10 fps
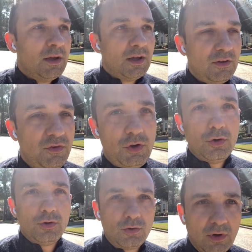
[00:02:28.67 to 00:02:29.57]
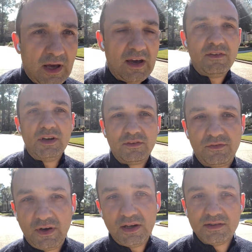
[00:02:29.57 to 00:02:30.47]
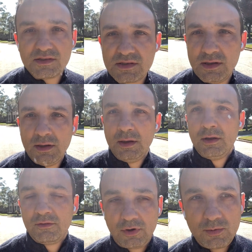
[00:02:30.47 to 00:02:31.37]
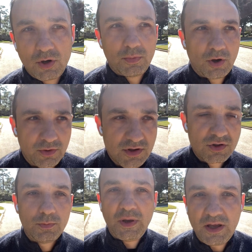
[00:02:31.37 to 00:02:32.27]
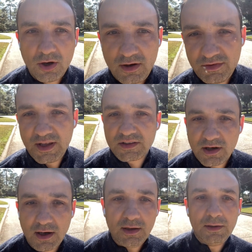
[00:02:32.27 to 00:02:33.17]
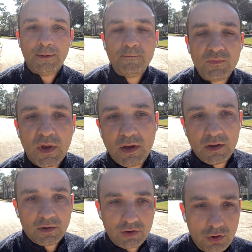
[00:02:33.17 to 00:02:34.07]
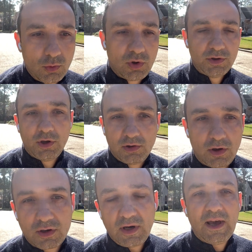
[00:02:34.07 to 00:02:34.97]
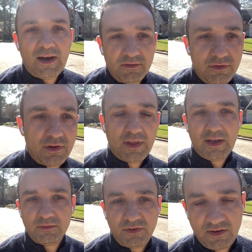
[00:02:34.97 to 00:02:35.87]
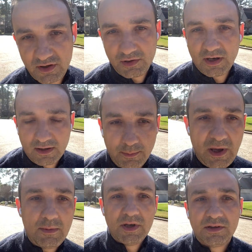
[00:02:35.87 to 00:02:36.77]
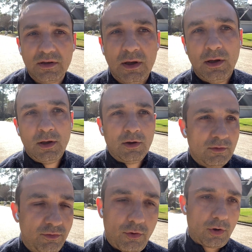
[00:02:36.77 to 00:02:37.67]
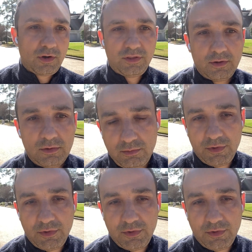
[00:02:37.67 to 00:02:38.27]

if you have enough funds from your bonus to pay off that car, you will no longer have that $500 payment for the